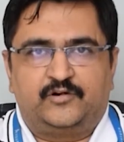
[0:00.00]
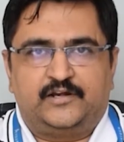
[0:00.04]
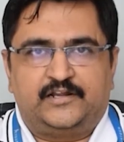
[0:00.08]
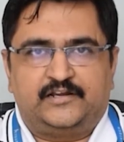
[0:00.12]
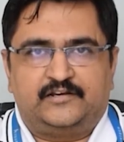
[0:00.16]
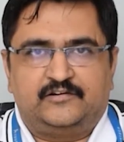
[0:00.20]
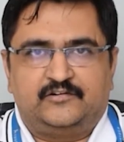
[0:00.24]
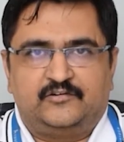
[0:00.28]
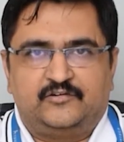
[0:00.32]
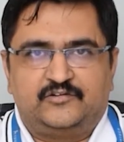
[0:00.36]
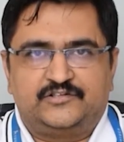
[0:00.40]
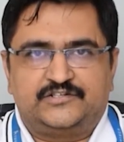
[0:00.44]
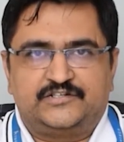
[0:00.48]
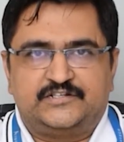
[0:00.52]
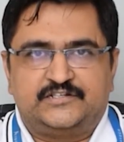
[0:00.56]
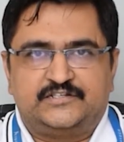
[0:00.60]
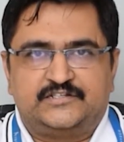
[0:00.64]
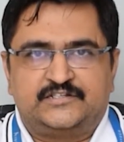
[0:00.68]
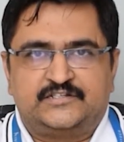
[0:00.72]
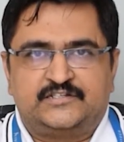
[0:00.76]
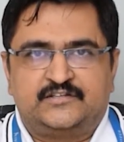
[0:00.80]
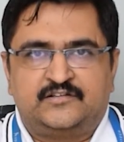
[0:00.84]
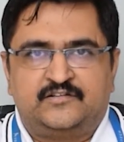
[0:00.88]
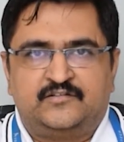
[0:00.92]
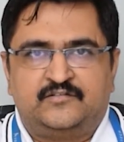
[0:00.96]

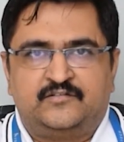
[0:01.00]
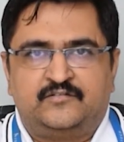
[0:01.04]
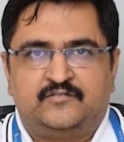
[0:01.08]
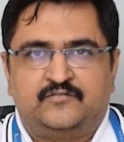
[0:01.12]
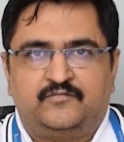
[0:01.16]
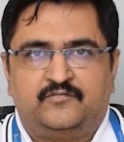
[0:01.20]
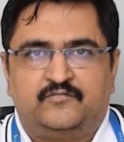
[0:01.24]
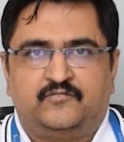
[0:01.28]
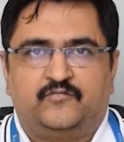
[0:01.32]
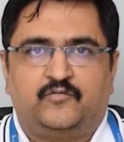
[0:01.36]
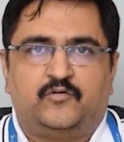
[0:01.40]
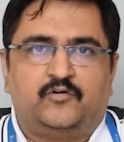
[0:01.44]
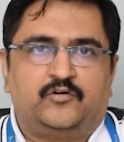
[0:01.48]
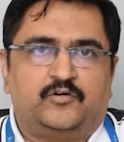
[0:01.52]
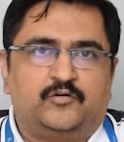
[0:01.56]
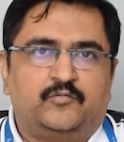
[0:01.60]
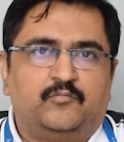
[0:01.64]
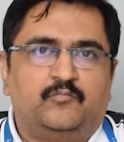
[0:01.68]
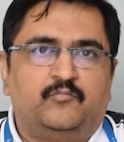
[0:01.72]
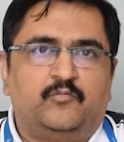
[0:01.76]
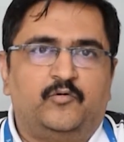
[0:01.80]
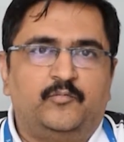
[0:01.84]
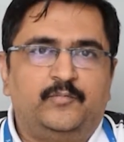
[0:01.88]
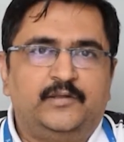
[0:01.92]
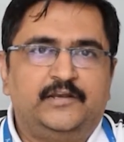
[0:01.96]
Technologies, for
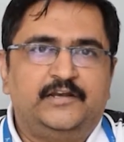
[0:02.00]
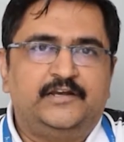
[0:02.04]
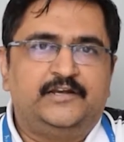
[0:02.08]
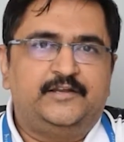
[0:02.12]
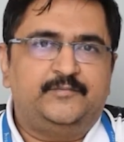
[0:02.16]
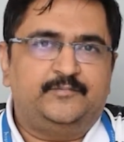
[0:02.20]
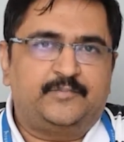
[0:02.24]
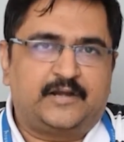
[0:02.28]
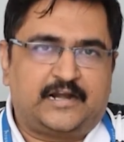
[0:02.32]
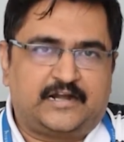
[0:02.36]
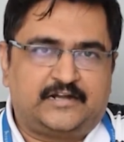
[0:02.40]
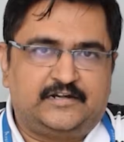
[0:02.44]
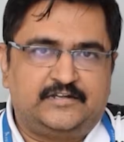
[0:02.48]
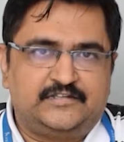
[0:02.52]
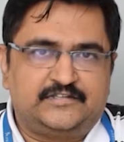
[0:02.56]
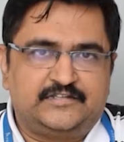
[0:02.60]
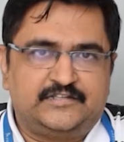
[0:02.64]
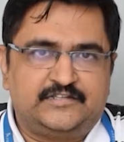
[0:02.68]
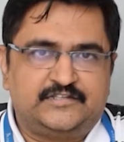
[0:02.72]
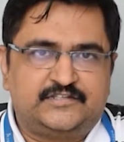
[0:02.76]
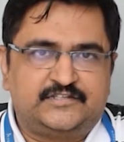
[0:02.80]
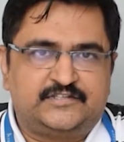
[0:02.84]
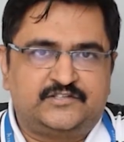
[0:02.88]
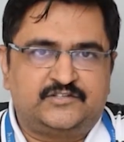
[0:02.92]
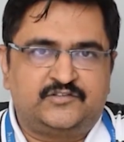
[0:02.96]
mobility
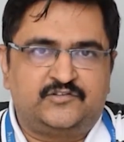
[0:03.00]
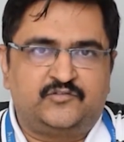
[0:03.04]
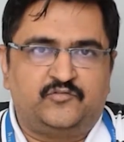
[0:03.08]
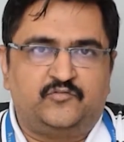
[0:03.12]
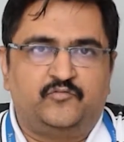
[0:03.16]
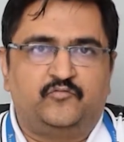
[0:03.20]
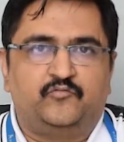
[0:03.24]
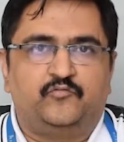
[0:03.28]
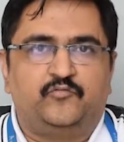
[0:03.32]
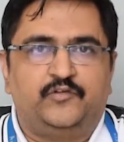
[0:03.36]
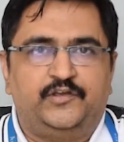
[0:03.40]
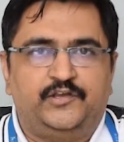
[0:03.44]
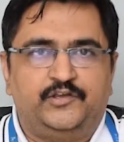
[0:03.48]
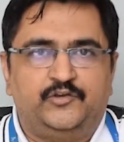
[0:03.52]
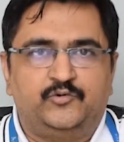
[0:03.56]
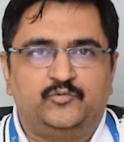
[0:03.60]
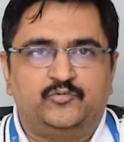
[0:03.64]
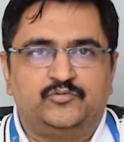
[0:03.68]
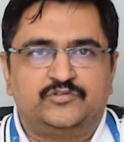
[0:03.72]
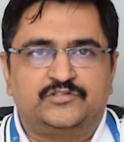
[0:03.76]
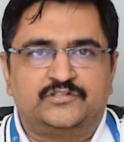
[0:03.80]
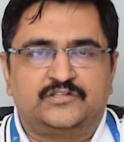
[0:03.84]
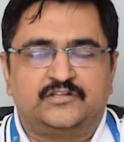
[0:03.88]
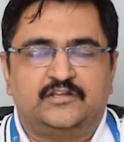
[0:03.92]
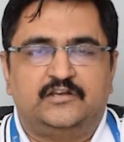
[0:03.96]
practices, we
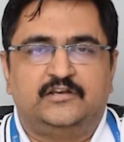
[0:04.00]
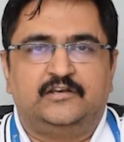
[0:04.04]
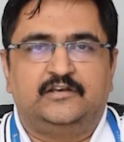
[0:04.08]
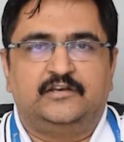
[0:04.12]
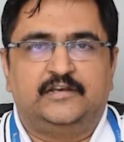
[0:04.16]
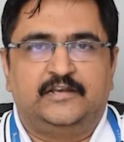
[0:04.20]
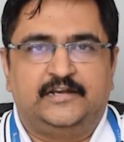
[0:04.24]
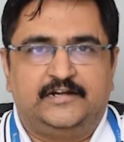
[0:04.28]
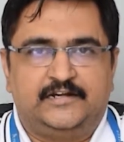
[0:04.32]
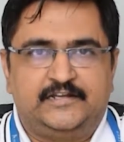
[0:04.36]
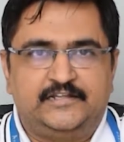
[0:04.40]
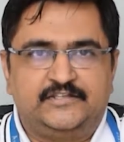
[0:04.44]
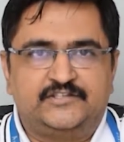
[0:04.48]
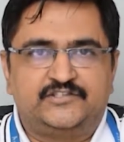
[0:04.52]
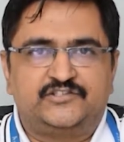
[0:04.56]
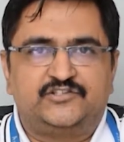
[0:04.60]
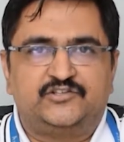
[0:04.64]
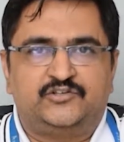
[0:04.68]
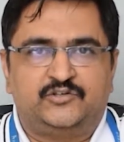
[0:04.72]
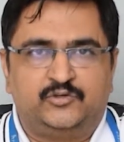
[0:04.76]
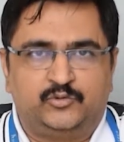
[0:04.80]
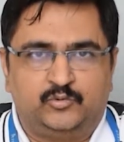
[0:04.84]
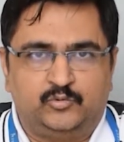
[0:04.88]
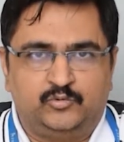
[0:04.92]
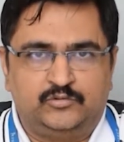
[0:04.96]
use latest
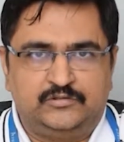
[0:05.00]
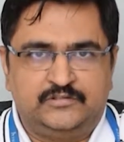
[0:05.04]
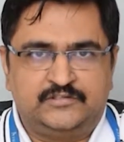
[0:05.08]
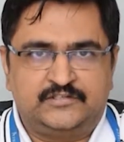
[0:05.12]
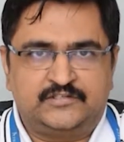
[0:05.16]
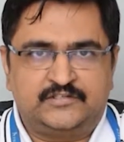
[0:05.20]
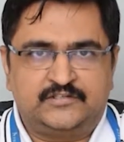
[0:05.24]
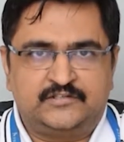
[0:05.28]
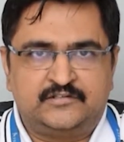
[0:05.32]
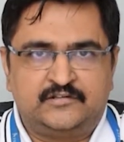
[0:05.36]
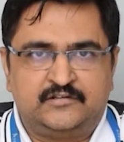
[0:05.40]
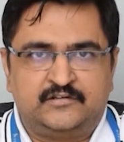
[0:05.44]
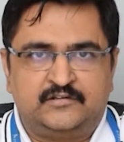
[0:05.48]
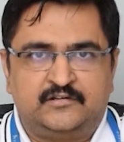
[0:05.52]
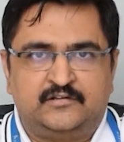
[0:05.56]
tools,